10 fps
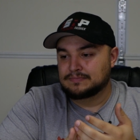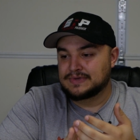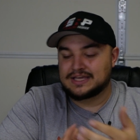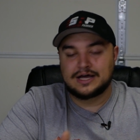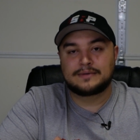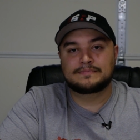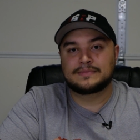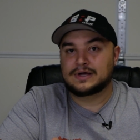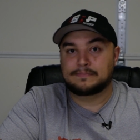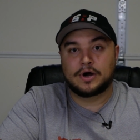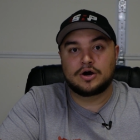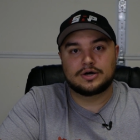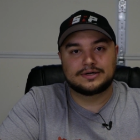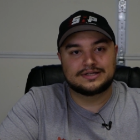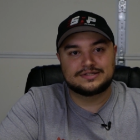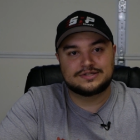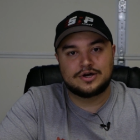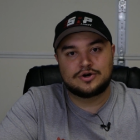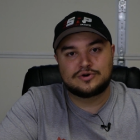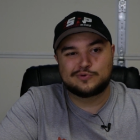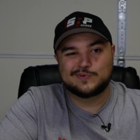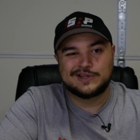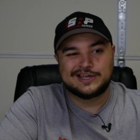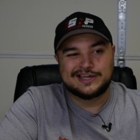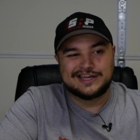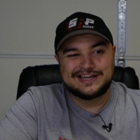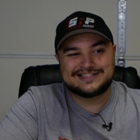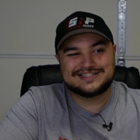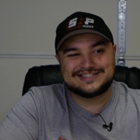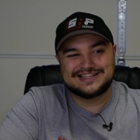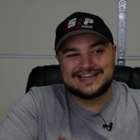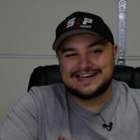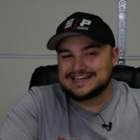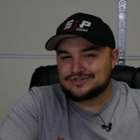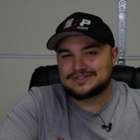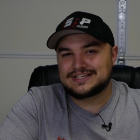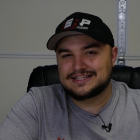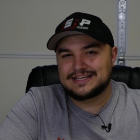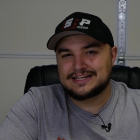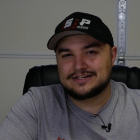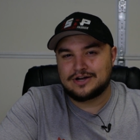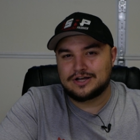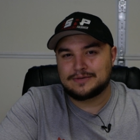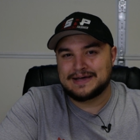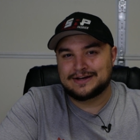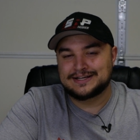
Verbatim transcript: become apart. So it's an interesting thing to talk about.